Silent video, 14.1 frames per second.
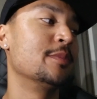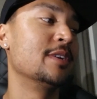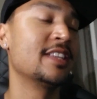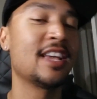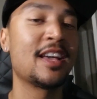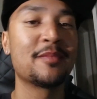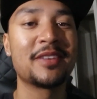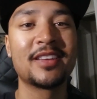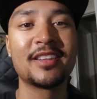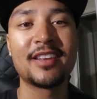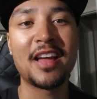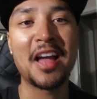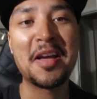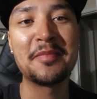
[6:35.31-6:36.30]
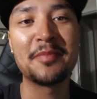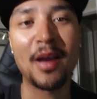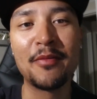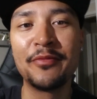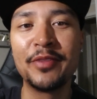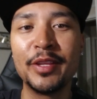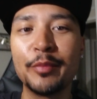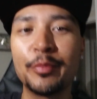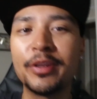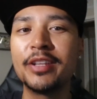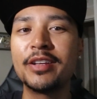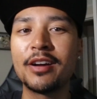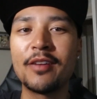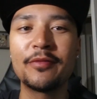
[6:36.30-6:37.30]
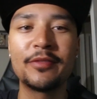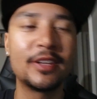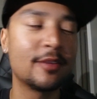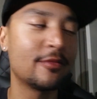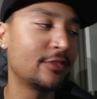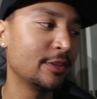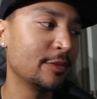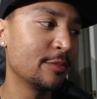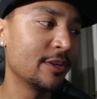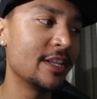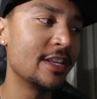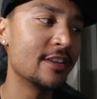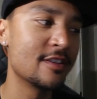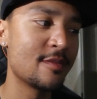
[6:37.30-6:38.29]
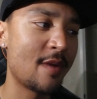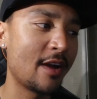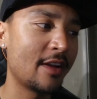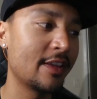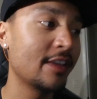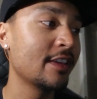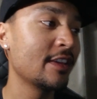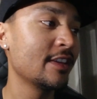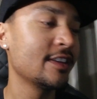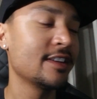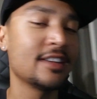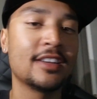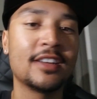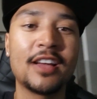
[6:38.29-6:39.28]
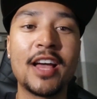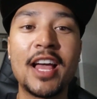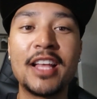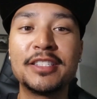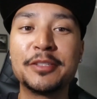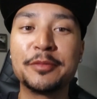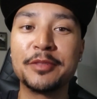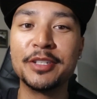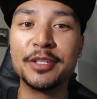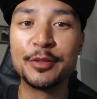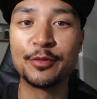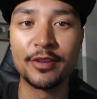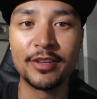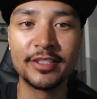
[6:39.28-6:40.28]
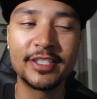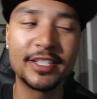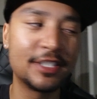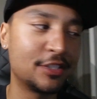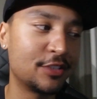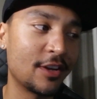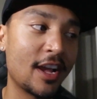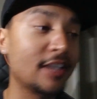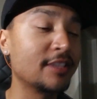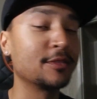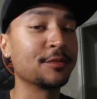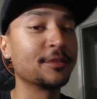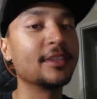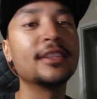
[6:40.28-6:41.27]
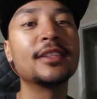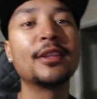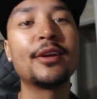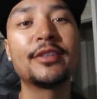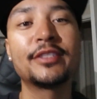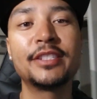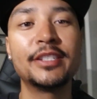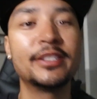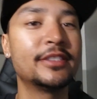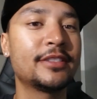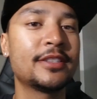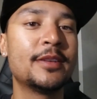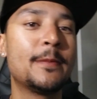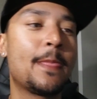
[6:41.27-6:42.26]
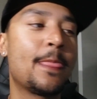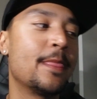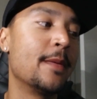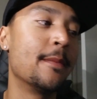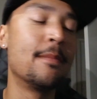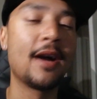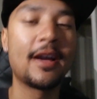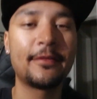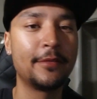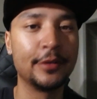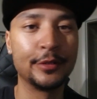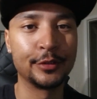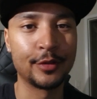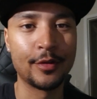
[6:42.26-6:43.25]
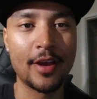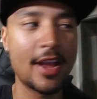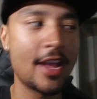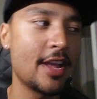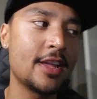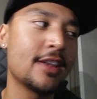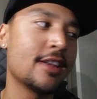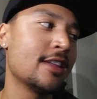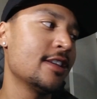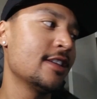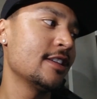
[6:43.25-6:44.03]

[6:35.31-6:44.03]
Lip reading: But yeah, man, I'm feeling pretty confident. I'm feeling pretty good about it. I had some good runs at the track, some good launches. The bike feels great.